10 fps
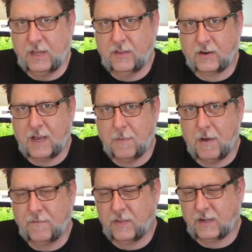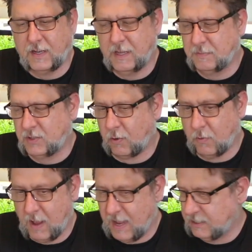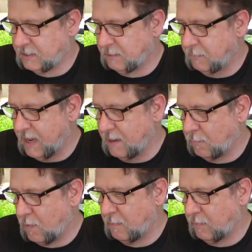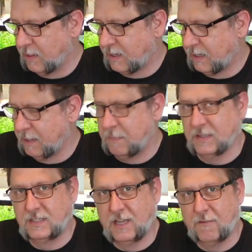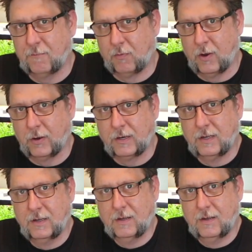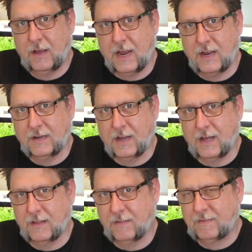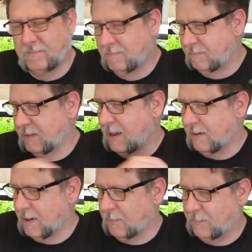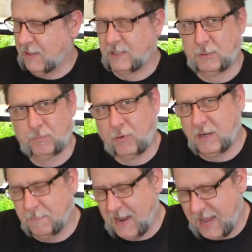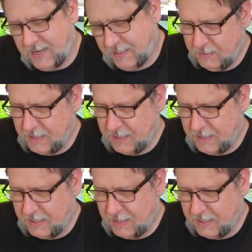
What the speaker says: either come off the clips, or actually we had one where the clip itself broke, and well, no, that's pretty bad.